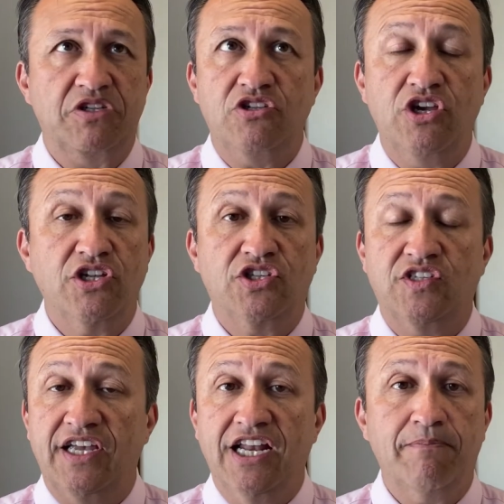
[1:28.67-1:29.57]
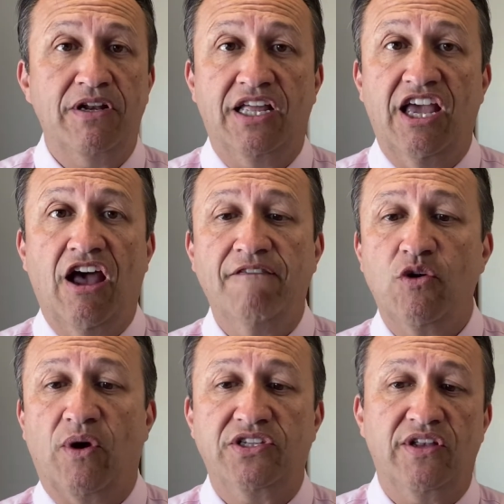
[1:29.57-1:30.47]
You can set up an account if
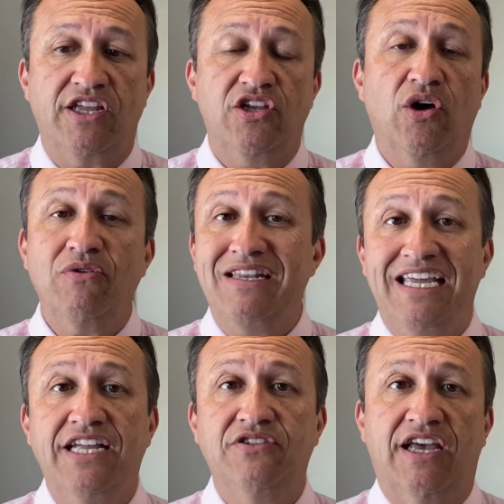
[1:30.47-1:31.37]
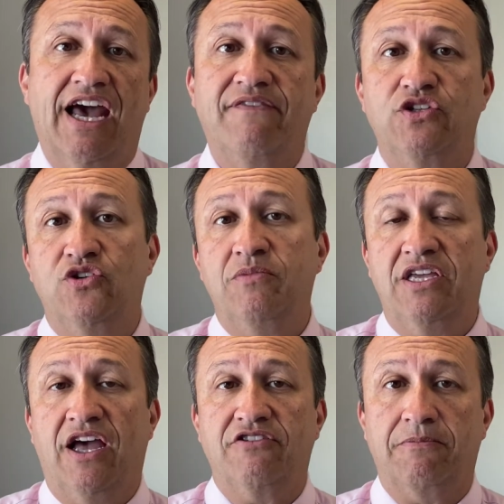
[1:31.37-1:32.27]
you want to. Now, you don't need to have a Zoom
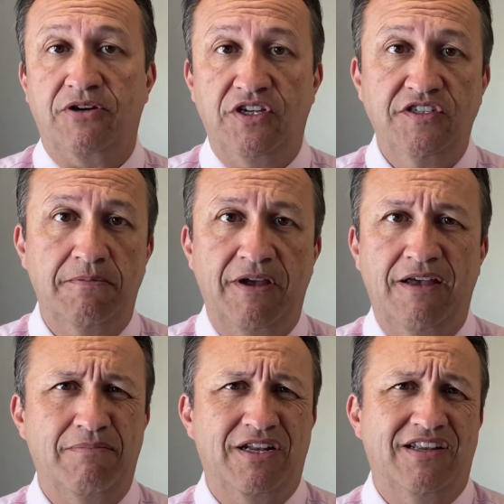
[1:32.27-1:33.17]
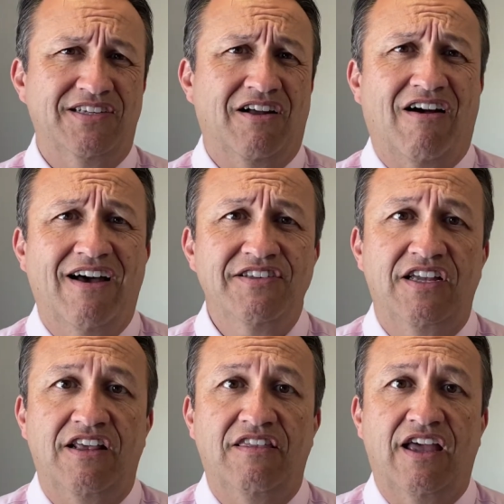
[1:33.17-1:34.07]
account to participate, but it doesn't cost
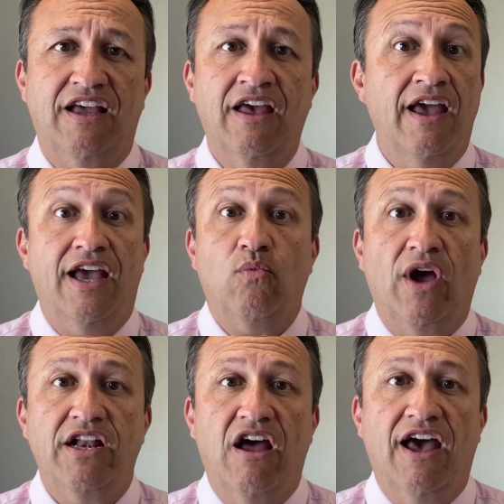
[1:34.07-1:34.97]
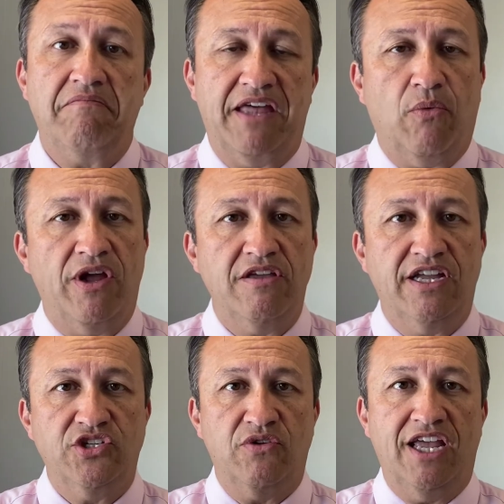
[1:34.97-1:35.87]
anything. And why not? That way you can
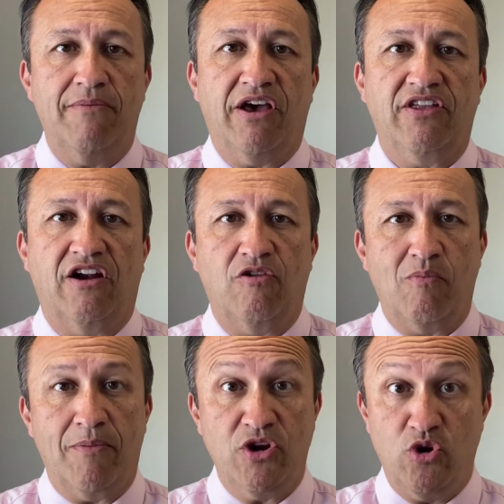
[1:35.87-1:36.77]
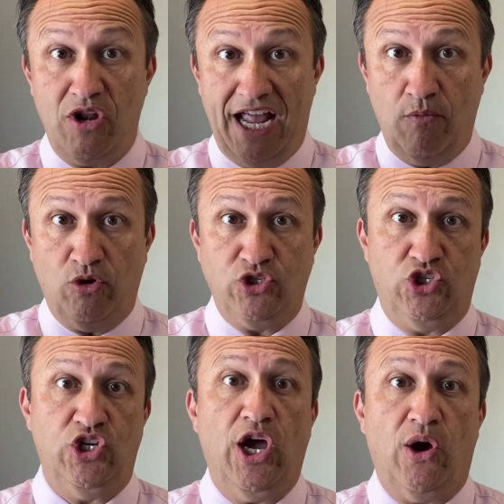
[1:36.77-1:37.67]
get your name on there. And remember, your name will
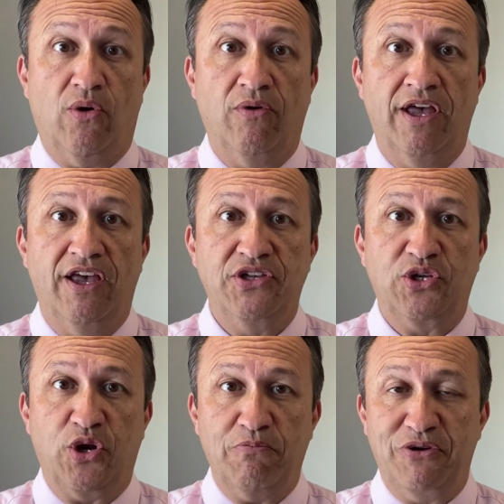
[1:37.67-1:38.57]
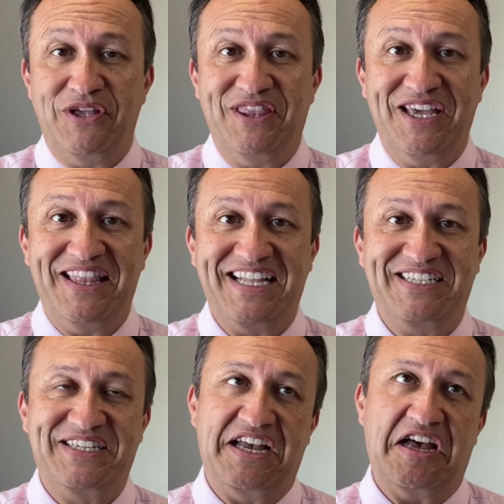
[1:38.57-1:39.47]
show, so don't put anything
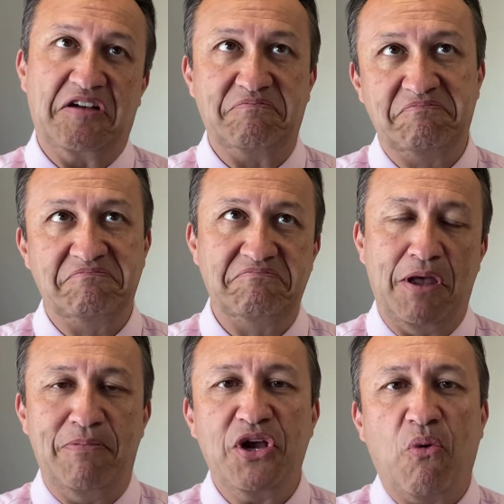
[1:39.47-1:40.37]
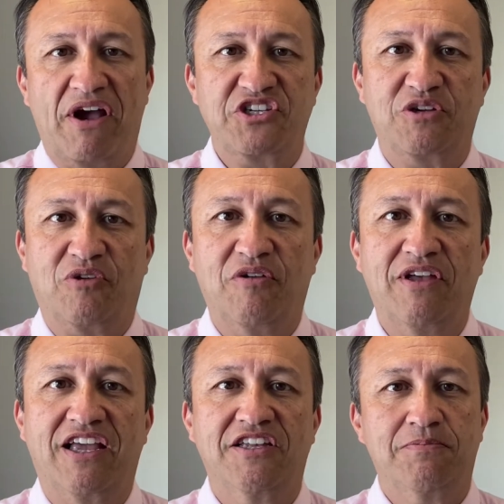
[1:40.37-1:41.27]
that's um, a bit
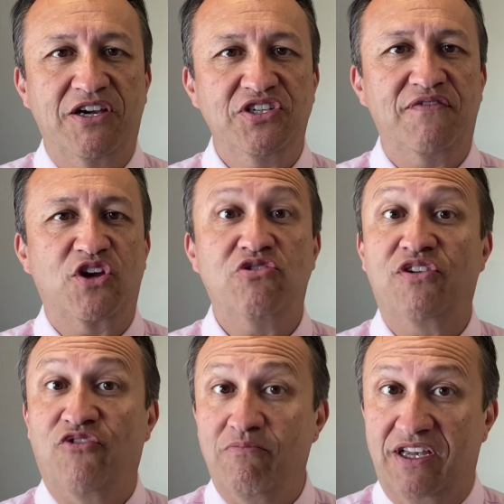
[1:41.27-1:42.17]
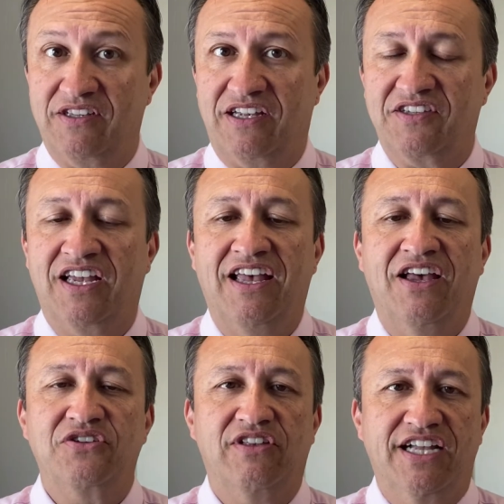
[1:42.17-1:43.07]
questionable, especially if you're going to use it for business.
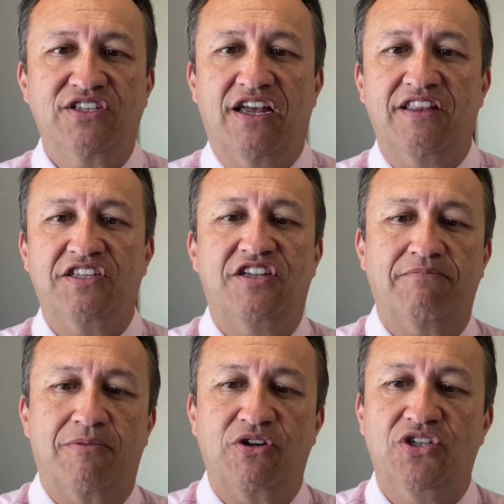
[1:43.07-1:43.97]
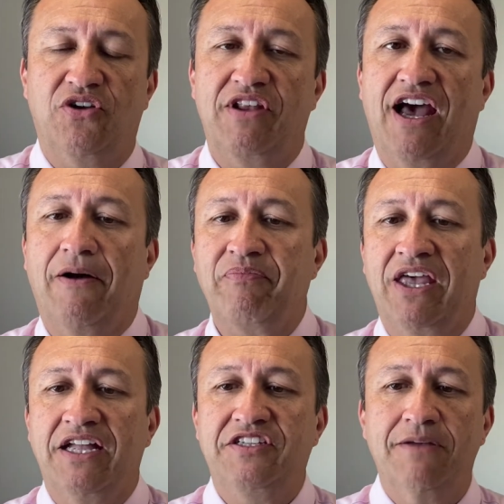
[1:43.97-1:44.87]
So that's uh, that's tip number two. Now,
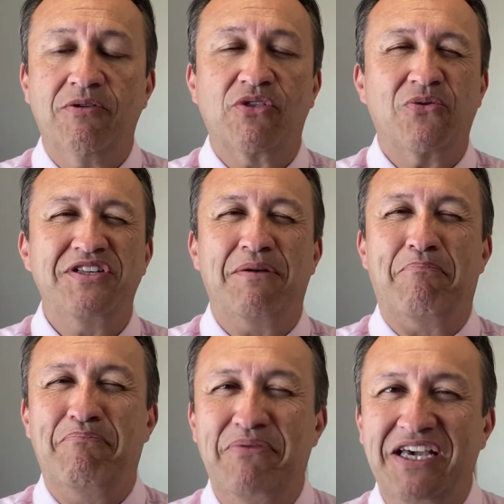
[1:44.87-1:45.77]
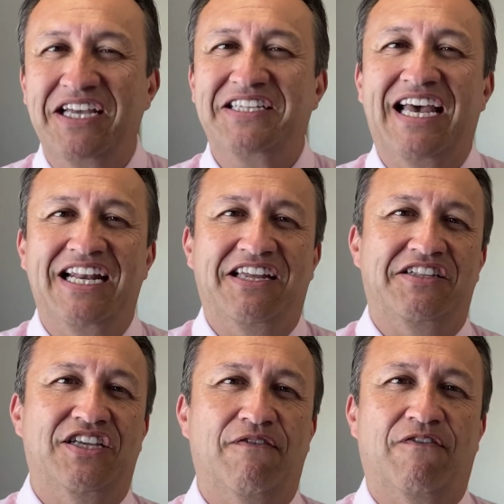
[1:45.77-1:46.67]
tip number three is the biggest
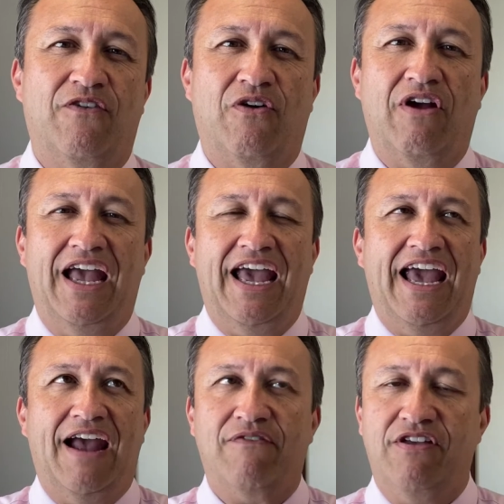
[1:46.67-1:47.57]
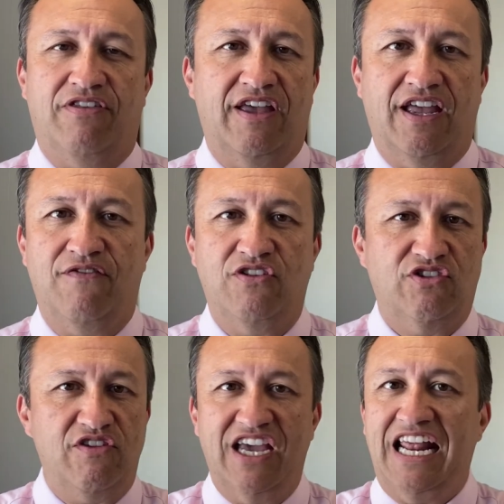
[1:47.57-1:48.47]
etiquette tip for everything. If you,
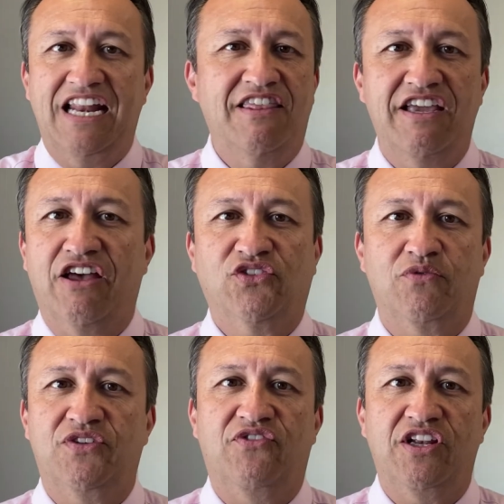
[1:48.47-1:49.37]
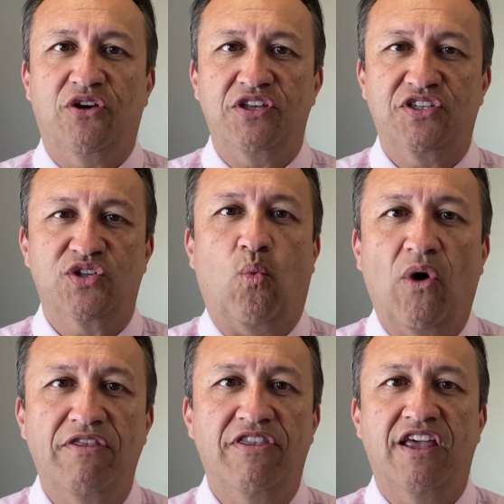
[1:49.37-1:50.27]
you get anything else from this video, this is the
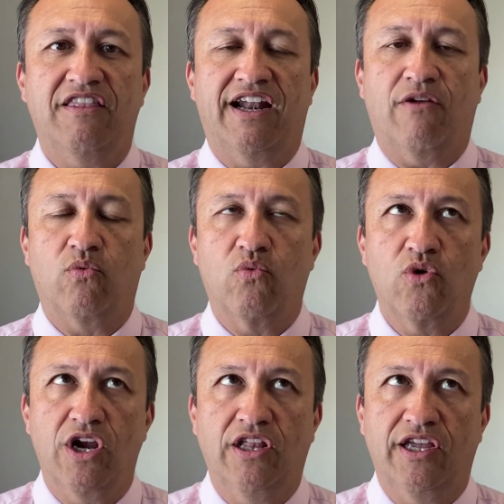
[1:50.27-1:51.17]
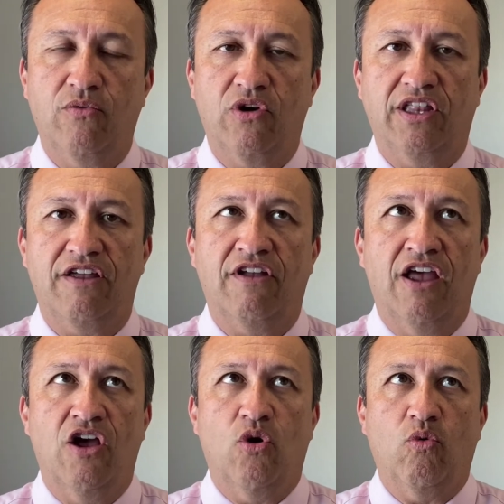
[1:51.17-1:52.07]
one thing that I really, really
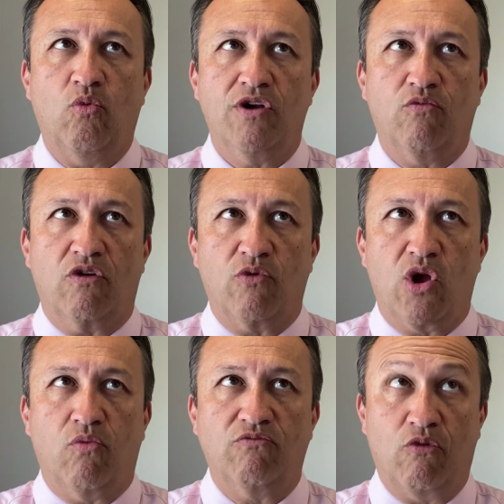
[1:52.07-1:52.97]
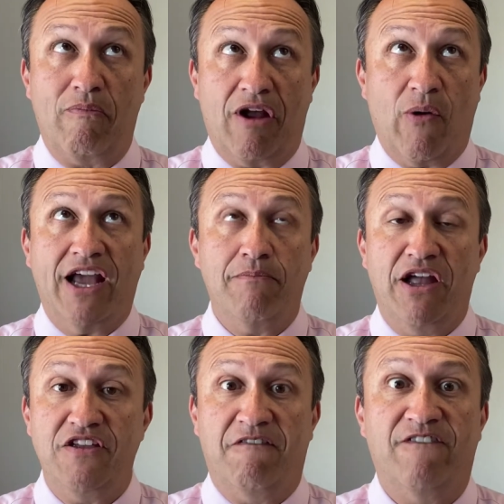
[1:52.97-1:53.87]
would rec-
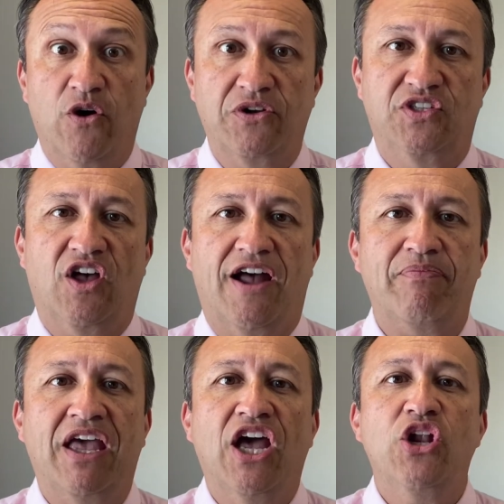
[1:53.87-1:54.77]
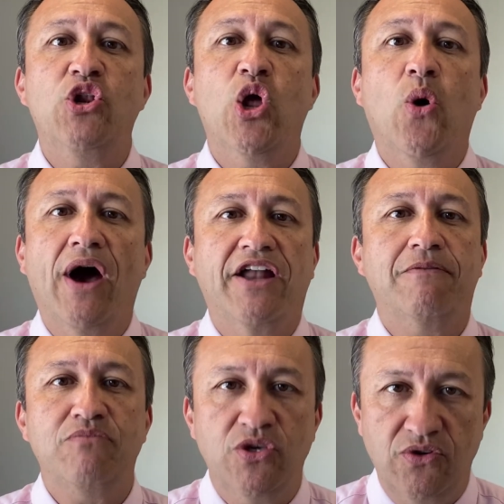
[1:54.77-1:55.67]
recommend you focus on. Know how
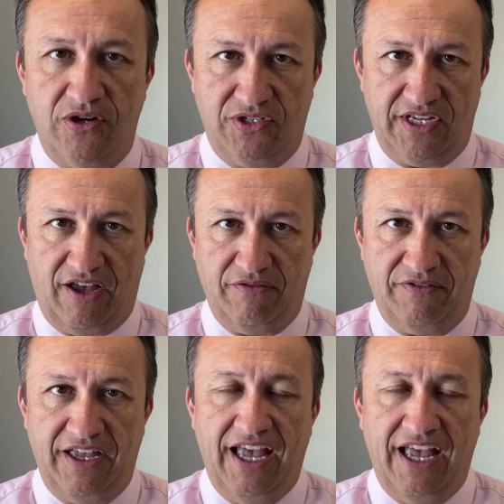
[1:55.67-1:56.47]
to mute yourself.